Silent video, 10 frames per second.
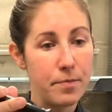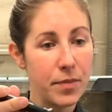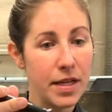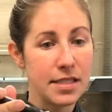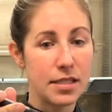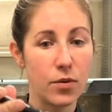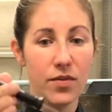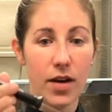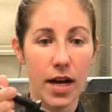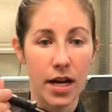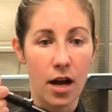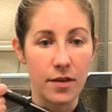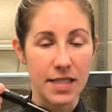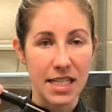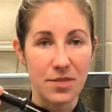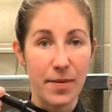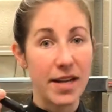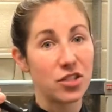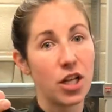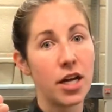And so we've got an offset
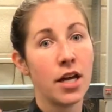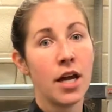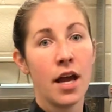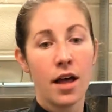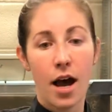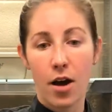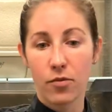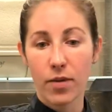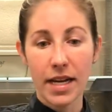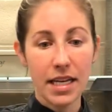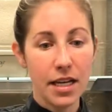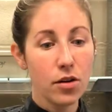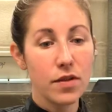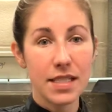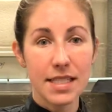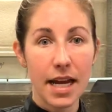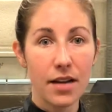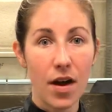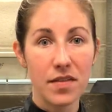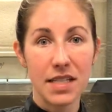spatula right here. This kind of
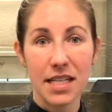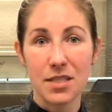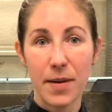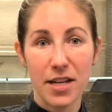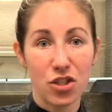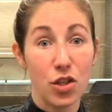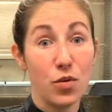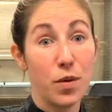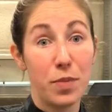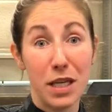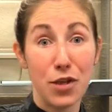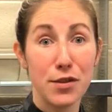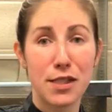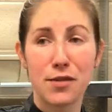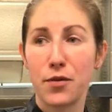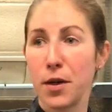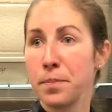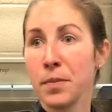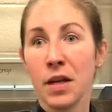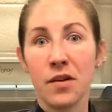offset spatula would be used for
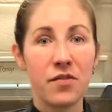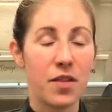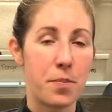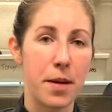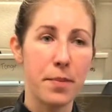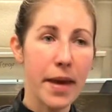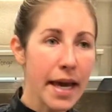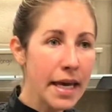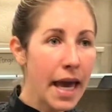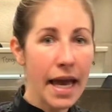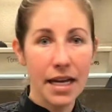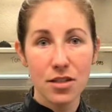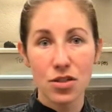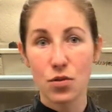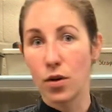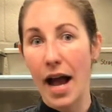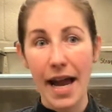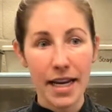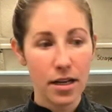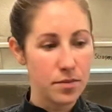flipping pancakes or
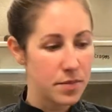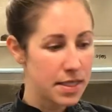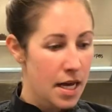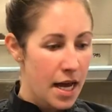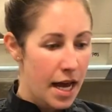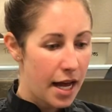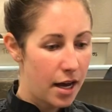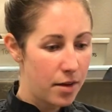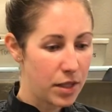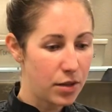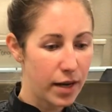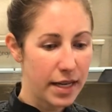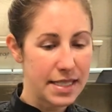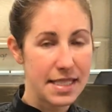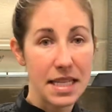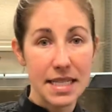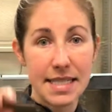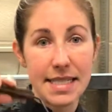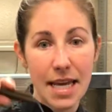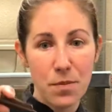items. You kind of see the
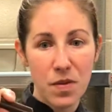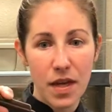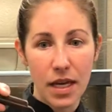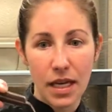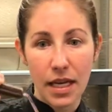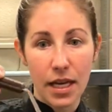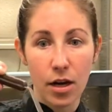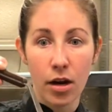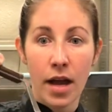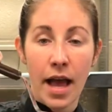same thing here.